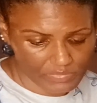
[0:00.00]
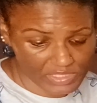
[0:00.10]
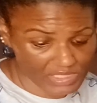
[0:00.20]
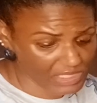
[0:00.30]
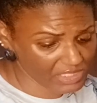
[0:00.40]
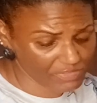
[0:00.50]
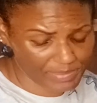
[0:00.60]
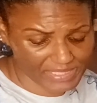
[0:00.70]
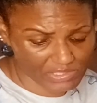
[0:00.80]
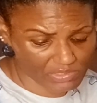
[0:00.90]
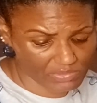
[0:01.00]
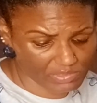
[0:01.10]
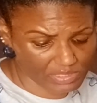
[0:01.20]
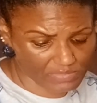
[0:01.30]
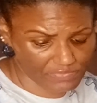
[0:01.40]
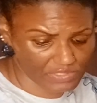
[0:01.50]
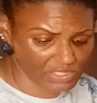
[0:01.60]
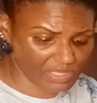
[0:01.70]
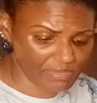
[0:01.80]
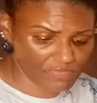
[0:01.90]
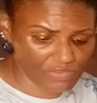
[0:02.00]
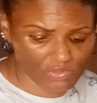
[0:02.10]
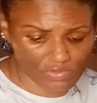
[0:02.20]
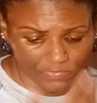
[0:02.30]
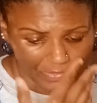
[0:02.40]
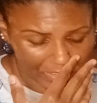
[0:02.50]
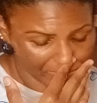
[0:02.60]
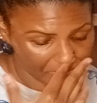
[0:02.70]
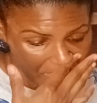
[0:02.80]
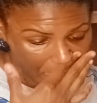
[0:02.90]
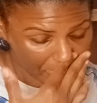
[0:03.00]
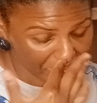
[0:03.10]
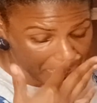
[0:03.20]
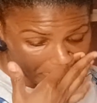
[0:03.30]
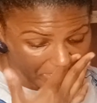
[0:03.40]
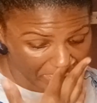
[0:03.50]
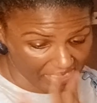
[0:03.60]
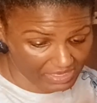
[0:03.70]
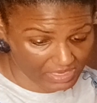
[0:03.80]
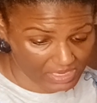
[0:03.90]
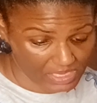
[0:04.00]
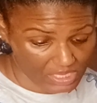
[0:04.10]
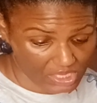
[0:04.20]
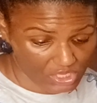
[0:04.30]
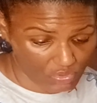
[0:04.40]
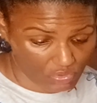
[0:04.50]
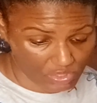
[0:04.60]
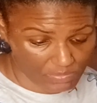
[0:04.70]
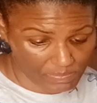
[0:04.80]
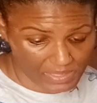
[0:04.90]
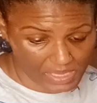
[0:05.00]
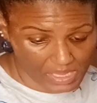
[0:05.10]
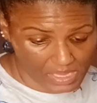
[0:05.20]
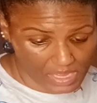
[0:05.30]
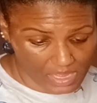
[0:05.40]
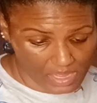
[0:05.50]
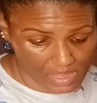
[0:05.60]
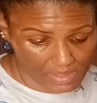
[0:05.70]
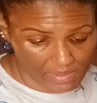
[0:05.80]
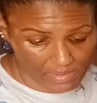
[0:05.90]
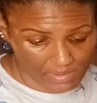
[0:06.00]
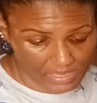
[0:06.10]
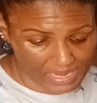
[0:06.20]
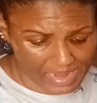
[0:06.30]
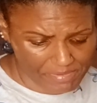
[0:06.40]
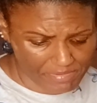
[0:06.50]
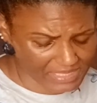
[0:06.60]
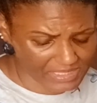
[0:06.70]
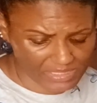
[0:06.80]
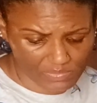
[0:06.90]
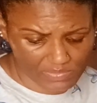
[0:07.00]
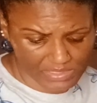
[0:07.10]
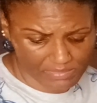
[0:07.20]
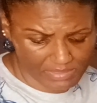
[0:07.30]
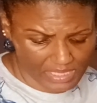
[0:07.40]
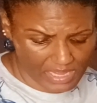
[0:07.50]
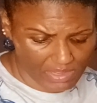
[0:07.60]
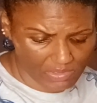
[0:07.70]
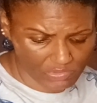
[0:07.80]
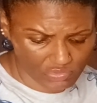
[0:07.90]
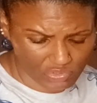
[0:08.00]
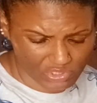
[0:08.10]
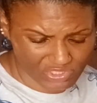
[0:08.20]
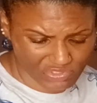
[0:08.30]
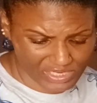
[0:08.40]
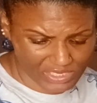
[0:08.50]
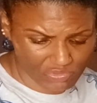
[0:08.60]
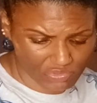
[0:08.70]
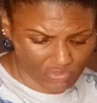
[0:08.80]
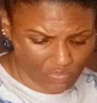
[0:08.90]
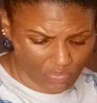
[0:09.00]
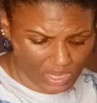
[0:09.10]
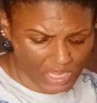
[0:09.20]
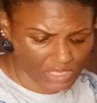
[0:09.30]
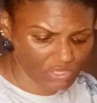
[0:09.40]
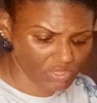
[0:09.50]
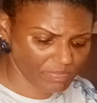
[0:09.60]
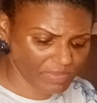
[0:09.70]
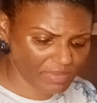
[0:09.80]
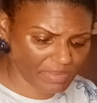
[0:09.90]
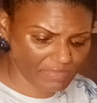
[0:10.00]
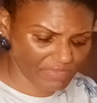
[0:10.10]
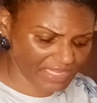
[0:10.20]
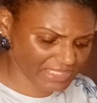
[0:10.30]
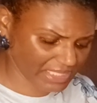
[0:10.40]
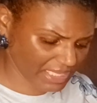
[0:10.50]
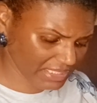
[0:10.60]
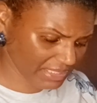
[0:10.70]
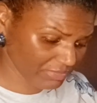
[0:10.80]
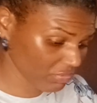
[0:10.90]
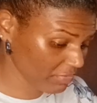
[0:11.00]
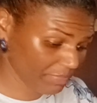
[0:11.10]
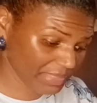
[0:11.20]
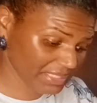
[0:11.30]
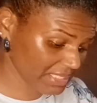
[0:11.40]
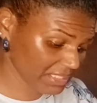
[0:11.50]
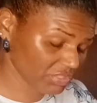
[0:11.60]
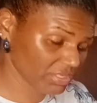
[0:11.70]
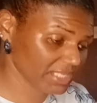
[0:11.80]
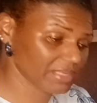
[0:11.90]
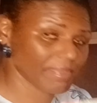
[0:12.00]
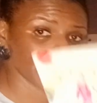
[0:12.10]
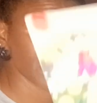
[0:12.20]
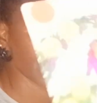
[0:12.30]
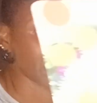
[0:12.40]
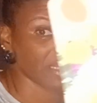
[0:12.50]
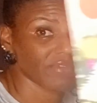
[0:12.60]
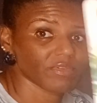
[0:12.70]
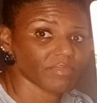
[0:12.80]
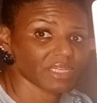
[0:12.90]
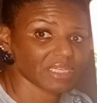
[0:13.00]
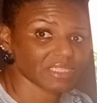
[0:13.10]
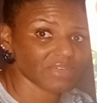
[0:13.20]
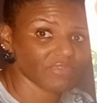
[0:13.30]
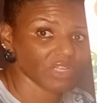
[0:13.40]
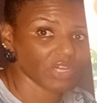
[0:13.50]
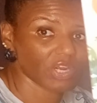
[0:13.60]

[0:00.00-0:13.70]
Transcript: Six of Pentacles. For some of you, you've got something else coming in. You could be... Uh, collaborating with somebody else or concentrating on your work. You could be investing in some sort of business, your independence even, but there's definitely a